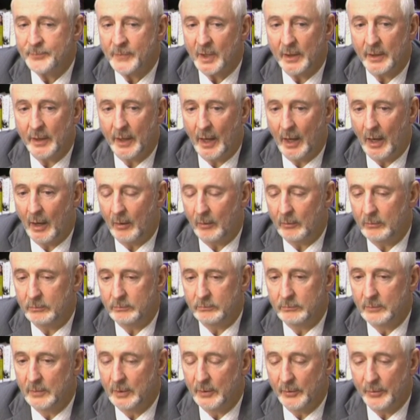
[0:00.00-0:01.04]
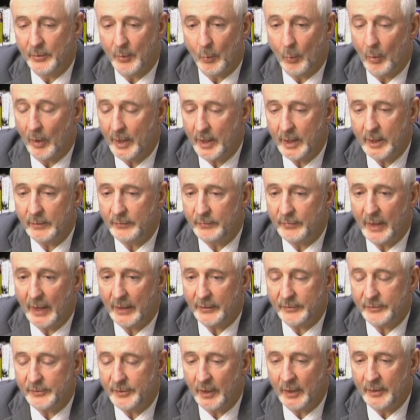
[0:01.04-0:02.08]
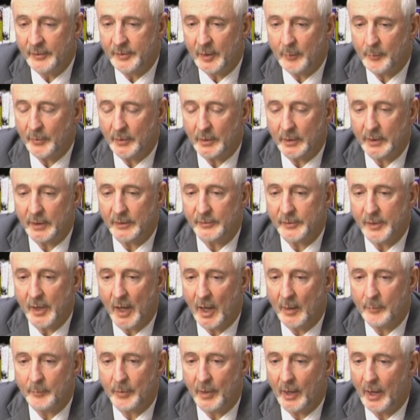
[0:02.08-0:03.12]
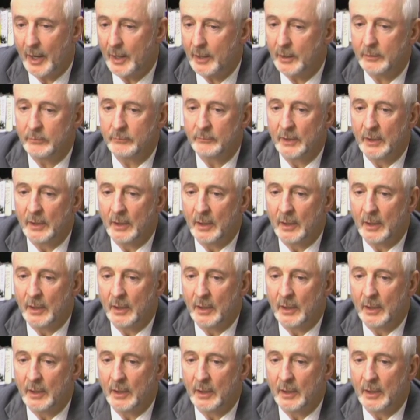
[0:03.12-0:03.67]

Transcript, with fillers: Now, the way that's done typically is not by